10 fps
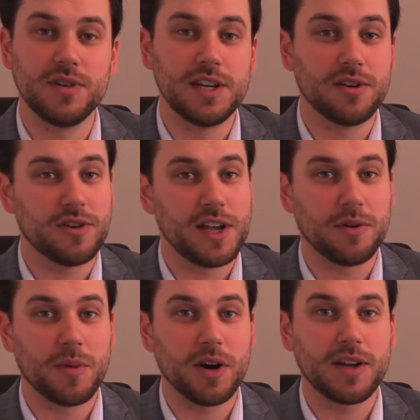
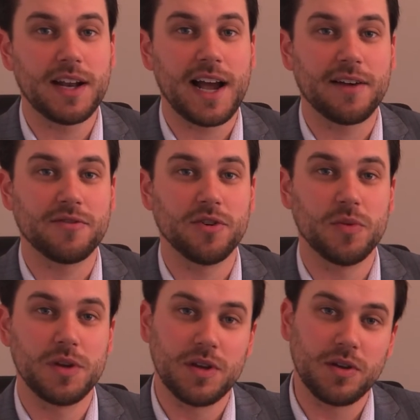neonatal market after
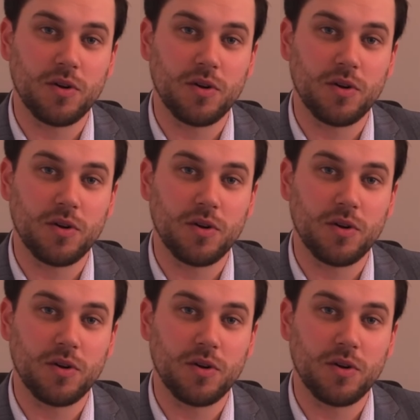we